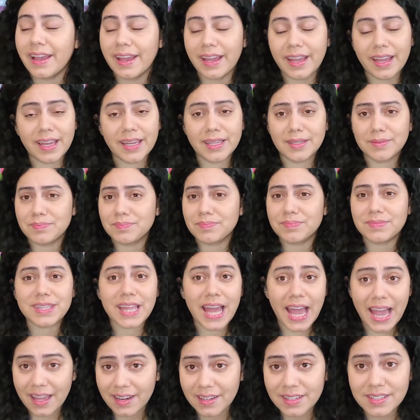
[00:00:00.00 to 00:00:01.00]
And
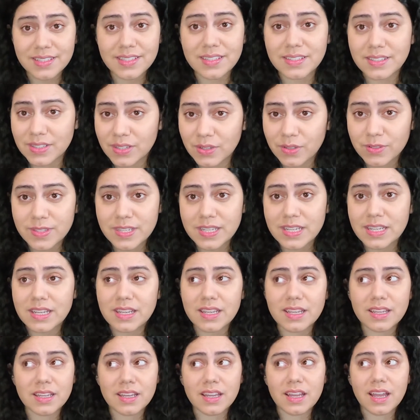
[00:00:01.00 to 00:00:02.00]
that is
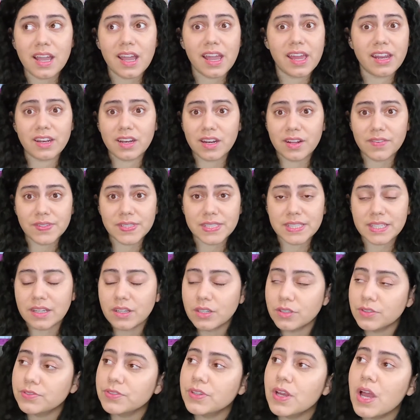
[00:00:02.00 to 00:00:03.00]
insulting in and of
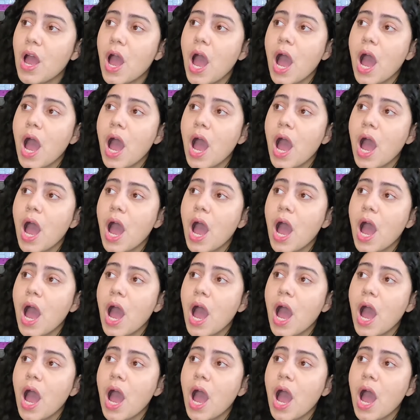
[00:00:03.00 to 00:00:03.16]
itself.